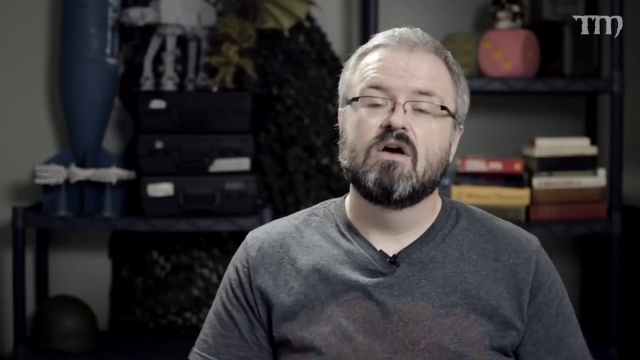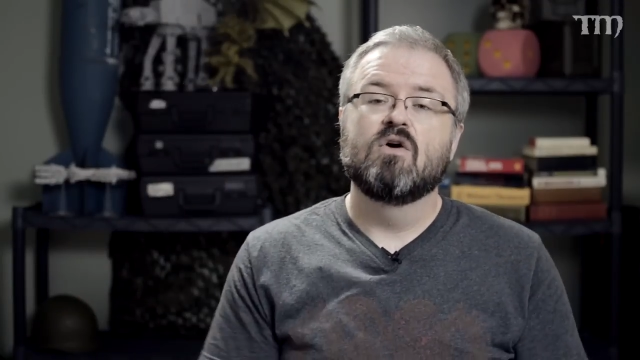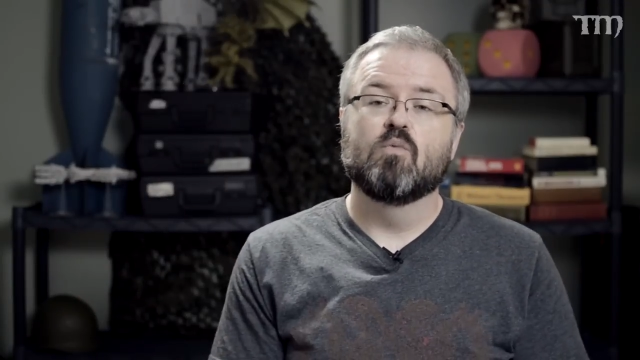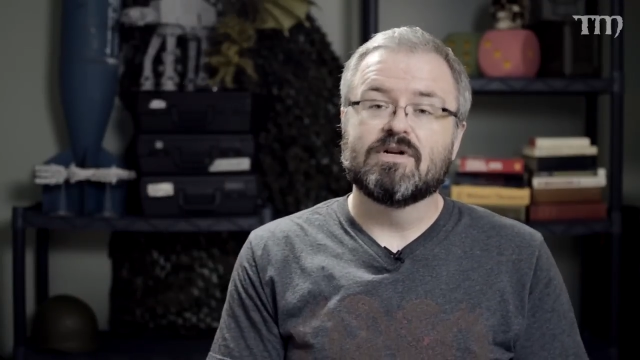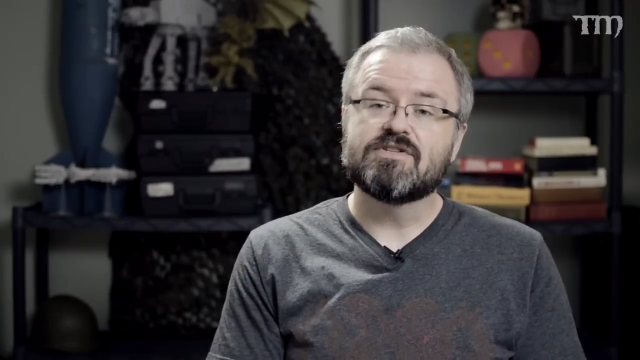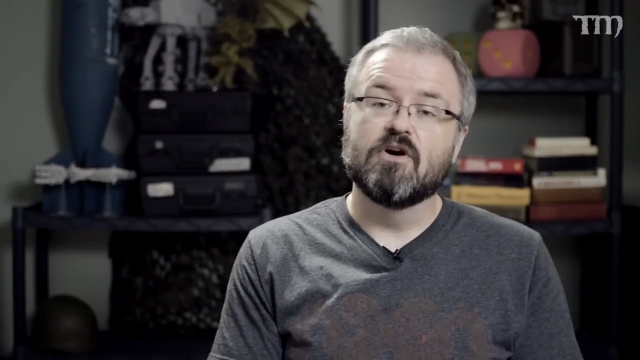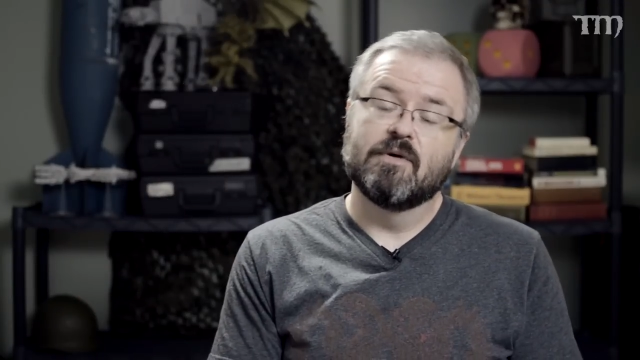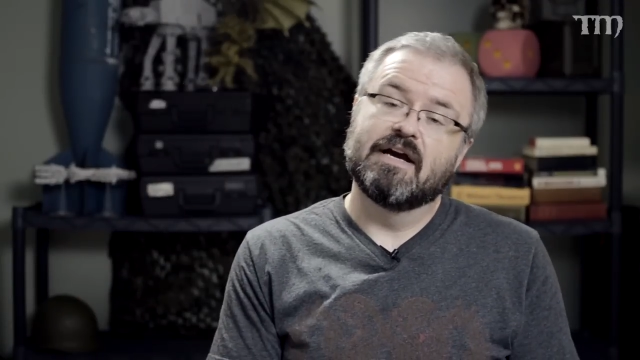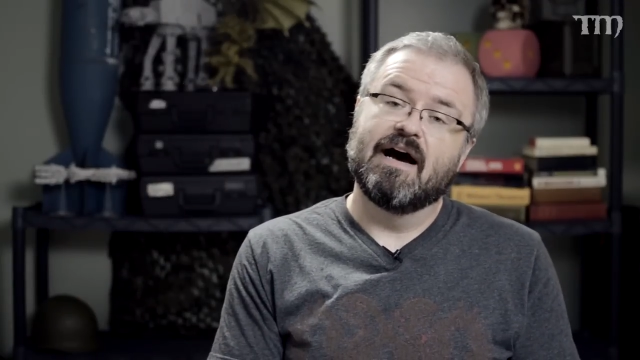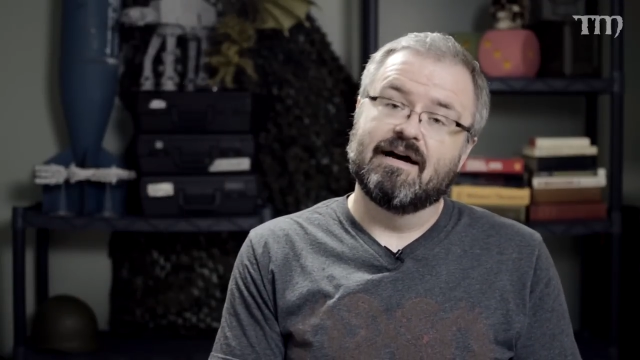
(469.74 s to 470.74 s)
what's
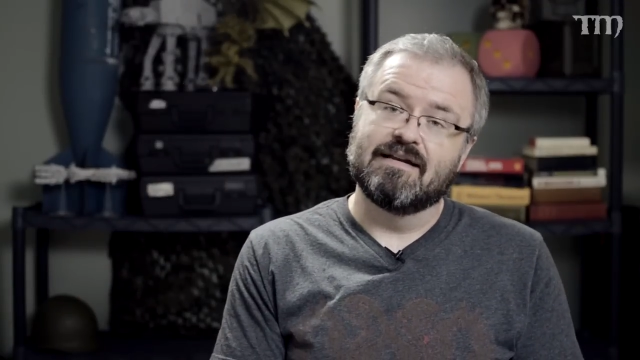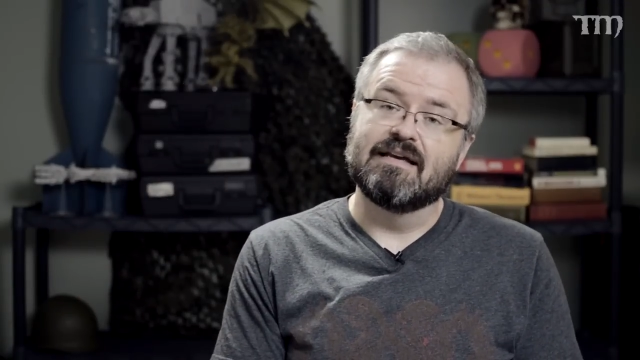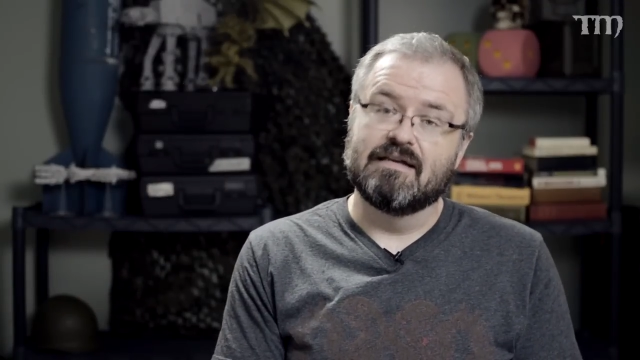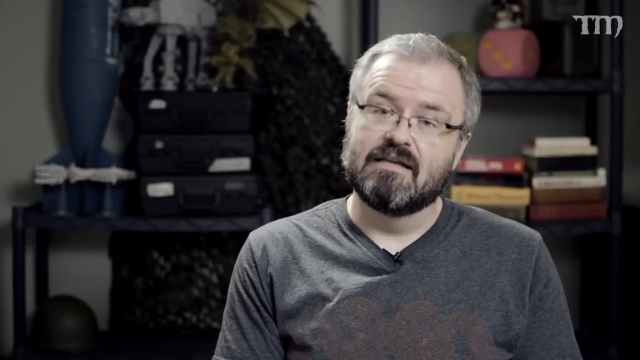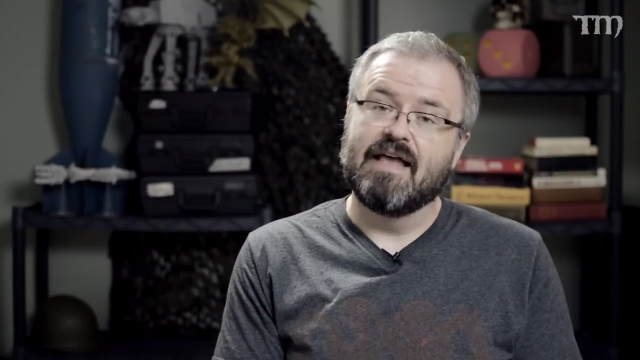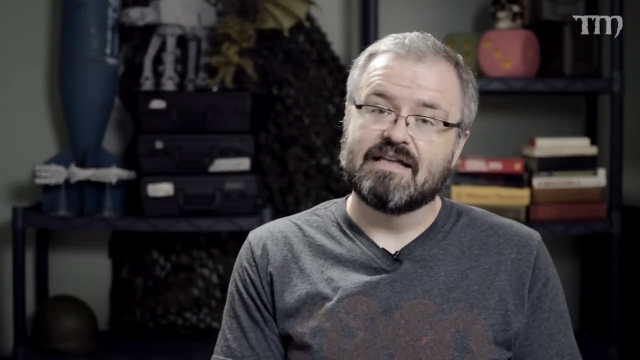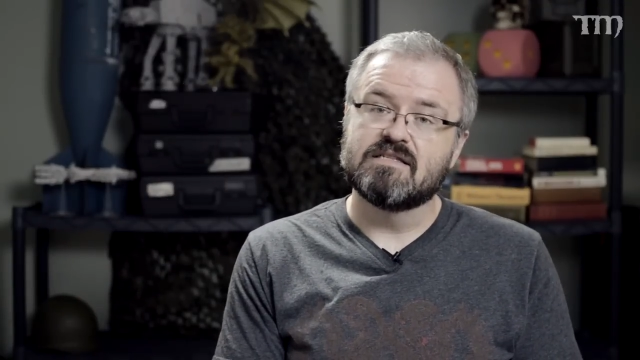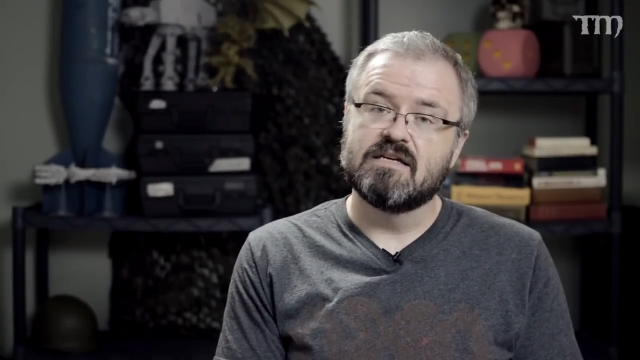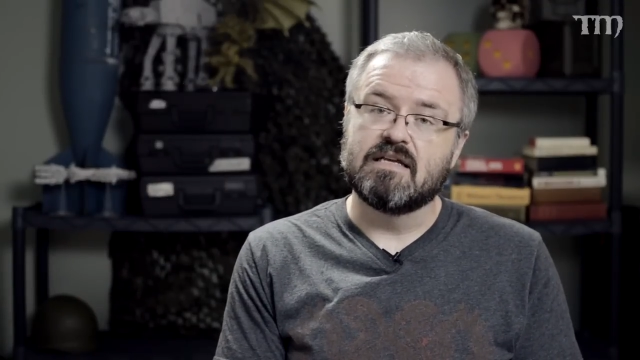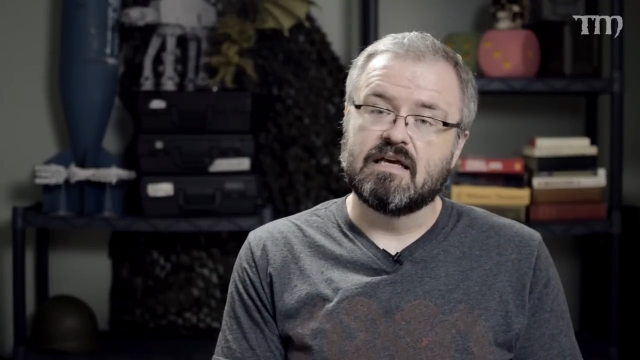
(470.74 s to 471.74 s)
going on in that
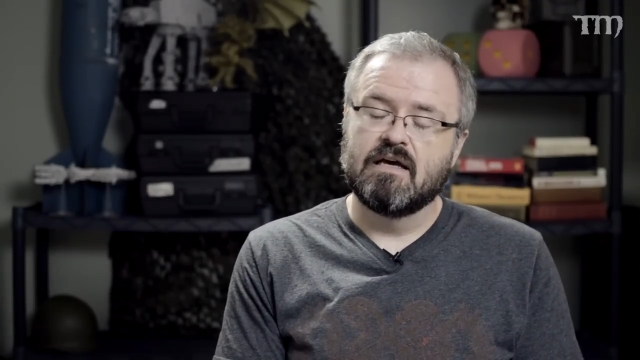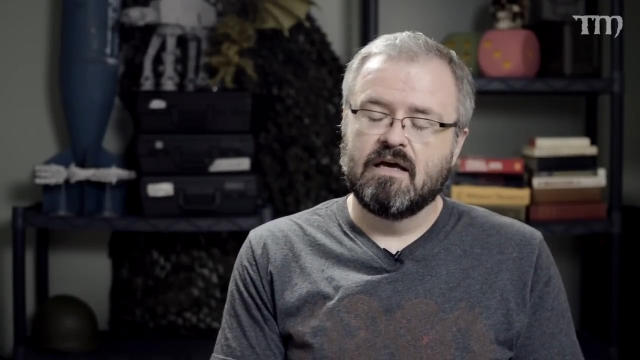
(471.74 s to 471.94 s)
city.